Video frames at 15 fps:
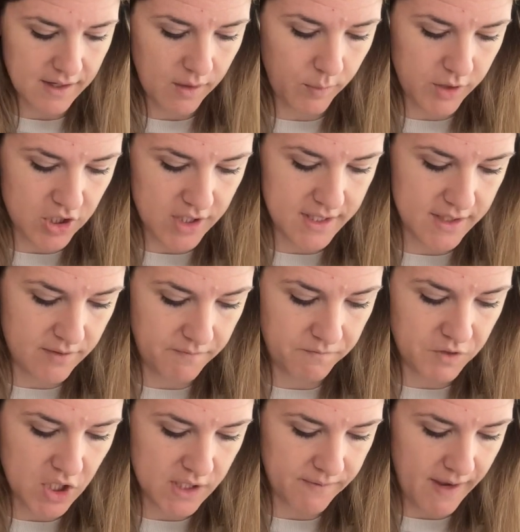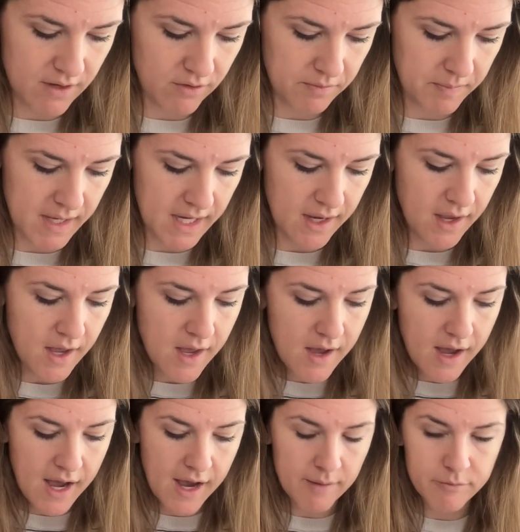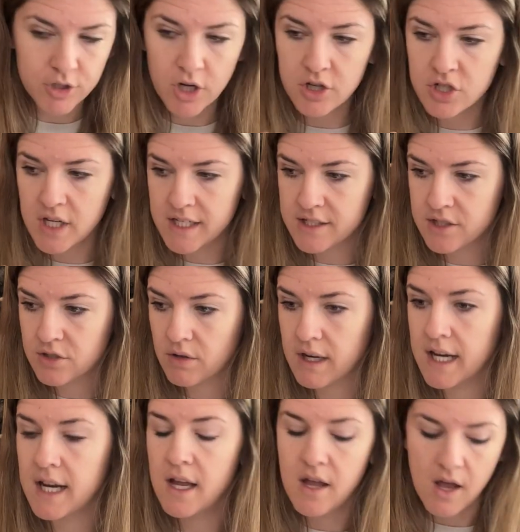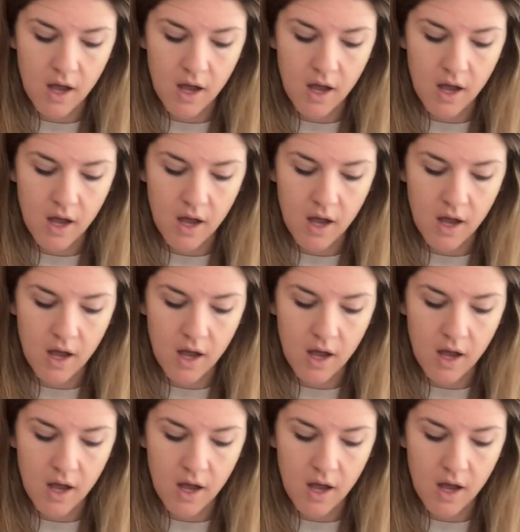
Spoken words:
which is just fine with me. Church history